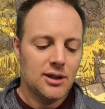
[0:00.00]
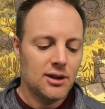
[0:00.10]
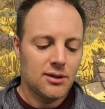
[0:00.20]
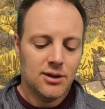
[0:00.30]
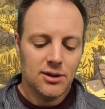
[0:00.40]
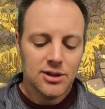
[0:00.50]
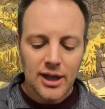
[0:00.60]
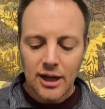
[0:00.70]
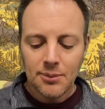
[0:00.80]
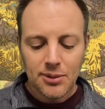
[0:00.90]
their
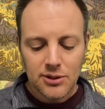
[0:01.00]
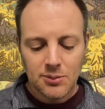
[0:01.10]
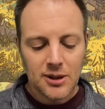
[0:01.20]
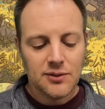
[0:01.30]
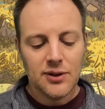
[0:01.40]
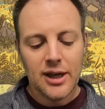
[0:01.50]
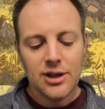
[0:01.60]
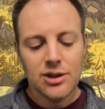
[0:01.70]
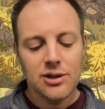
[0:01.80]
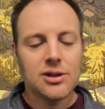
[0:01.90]
setup
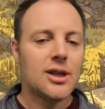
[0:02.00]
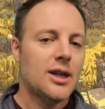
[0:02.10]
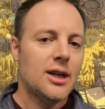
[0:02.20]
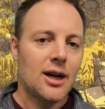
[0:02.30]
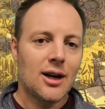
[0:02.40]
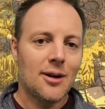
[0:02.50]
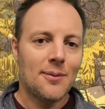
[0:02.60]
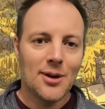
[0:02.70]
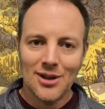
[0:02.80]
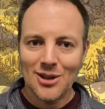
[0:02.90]
specifications, a
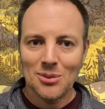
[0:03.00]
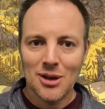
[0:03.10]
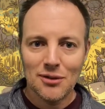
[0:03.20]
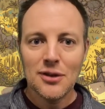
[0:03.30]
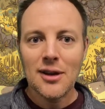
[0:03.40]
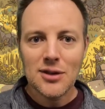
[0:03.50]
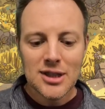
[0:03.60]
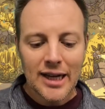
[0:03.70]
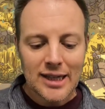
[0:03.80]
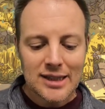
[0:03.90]
little bit of flavor
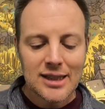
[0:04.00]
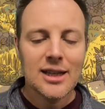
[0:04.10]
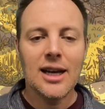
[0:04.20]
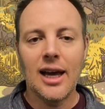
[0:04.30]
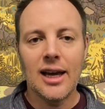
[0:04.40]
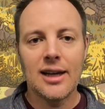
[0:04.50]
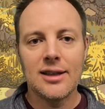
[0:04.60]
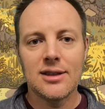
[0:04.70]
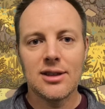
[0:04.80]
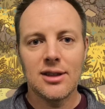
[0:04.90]
text,
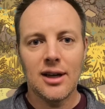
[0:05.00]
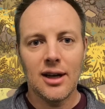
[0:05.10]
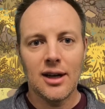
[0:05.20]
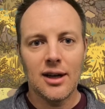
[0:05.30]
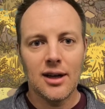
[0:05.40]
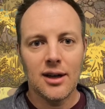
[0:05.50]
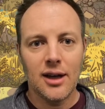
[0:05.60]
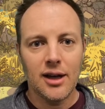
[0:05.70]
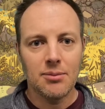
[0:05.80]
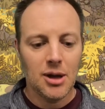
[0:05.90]
and a
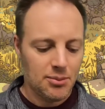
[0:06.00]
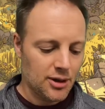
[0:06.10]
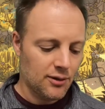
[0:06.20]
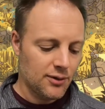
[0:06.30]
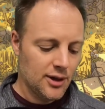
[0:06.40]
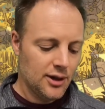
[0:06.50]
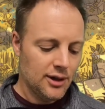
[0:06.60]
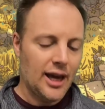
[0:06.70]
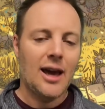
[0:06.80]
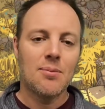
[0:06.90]
bit of
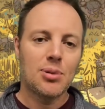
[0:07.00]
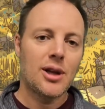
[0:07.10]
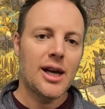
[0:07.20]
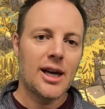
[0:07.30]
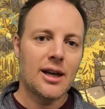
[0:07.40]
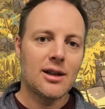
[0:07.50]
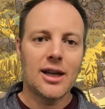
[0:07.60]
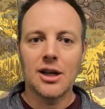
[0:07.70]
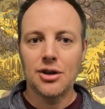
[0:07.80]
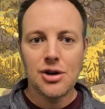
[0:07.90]

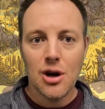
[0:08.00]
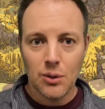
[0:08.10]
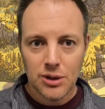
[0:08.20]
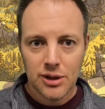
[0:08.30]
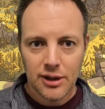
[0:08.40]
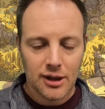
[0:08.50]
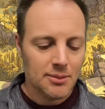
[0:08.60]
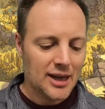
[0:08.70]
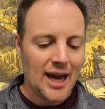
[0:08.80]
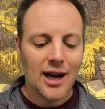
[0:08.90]
gameplay note, like a
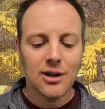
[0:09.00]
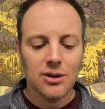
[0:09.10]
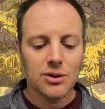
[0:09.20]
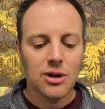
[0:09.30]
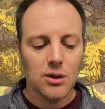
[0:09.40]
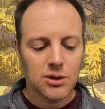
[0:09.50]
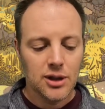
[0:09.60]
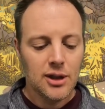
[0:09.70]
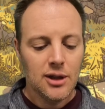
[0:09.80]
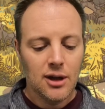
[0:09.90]
mechanical note
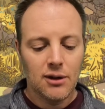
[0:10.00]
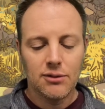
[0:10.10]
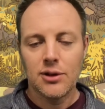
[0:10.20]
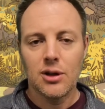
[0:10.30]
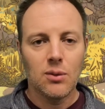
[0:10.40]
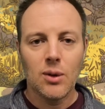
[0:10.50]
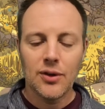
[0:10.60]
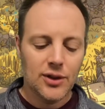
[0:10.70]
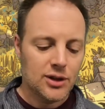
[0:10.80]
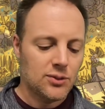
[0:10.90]
of
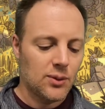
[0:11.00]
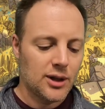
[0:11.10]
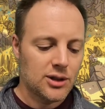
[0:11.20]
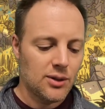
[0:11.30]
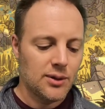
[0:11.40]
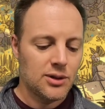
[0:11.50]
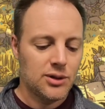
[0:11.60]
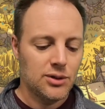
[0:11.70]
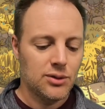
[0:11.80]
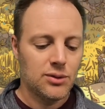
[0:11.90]
what this one is going
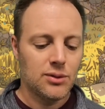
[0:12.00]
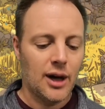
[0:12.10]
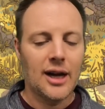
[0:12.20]
to